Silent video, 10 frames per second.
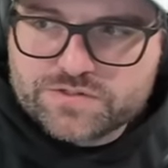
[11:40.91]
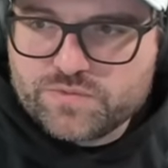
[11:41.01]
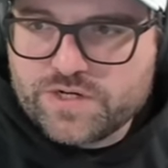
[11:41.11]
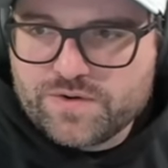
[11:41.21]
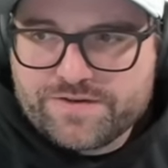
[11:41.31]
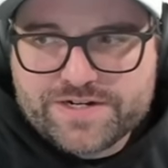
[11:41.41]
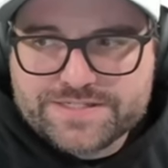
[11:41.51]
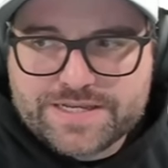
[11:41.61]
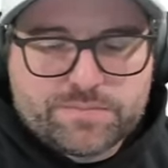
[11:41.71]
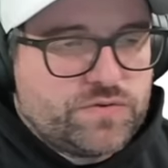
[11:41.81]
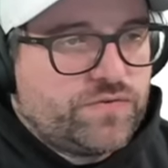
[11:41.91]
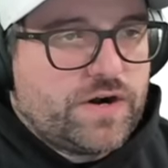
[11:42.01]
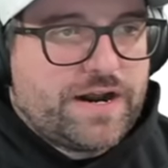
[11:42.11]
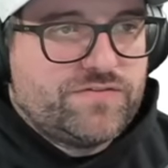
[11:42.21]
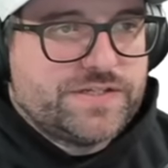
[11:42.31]
so we don't have an example for
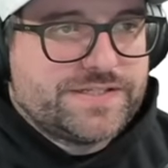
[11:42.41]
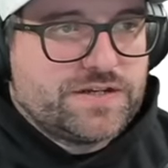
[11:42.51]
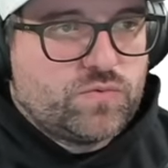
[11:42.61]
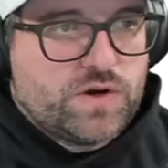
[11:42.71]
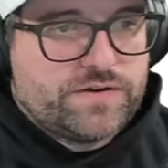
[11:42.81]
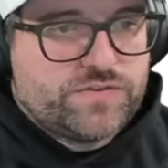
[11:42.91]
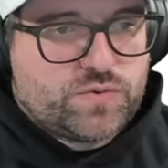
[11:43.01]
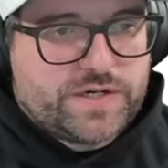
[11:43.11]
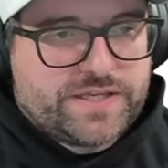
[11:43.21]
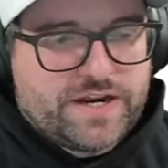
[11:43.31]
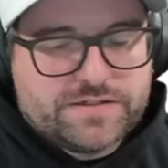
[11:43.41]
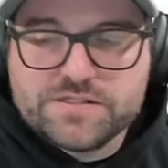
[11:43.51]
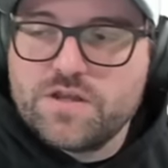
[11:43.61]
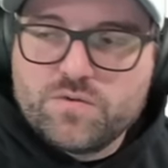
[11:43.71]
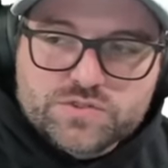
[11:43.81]
every single one of the 20
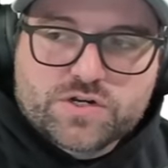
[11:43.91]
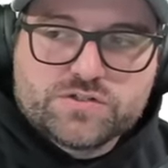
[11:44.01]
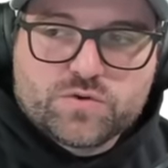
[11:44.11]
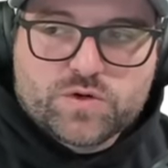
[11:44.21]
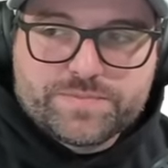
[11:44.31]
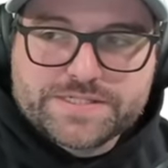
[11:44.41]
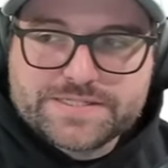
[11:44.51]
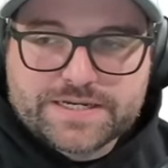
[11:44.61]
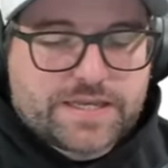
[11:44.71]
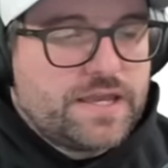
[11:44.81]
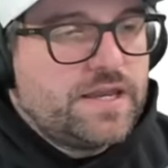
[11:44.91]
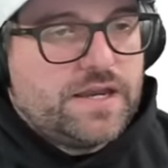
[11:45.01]
cards, which also would have been sick.